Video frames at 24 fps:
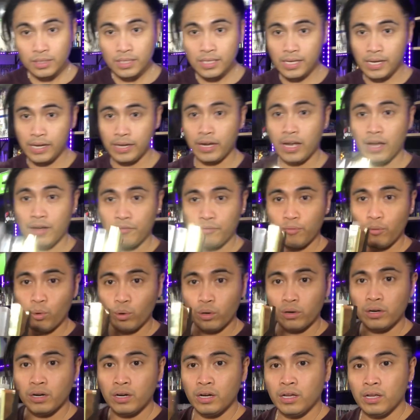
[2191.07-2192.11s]
I got
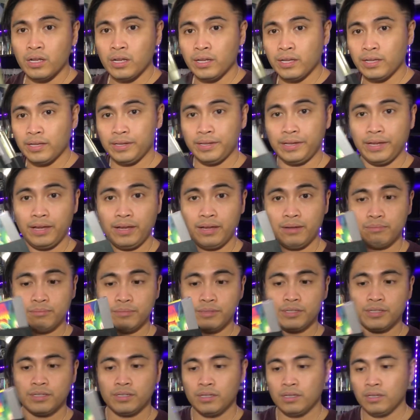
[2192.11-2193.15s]
4
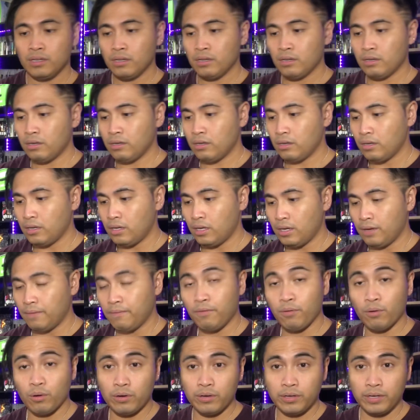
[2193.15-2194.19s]
games
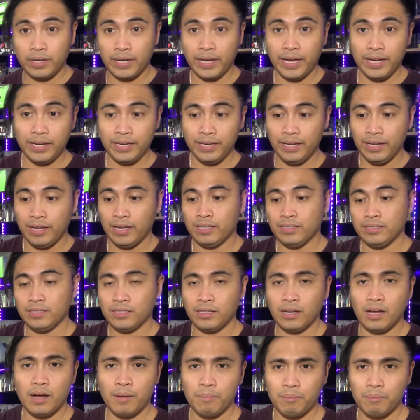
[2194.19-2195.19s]
for the NES.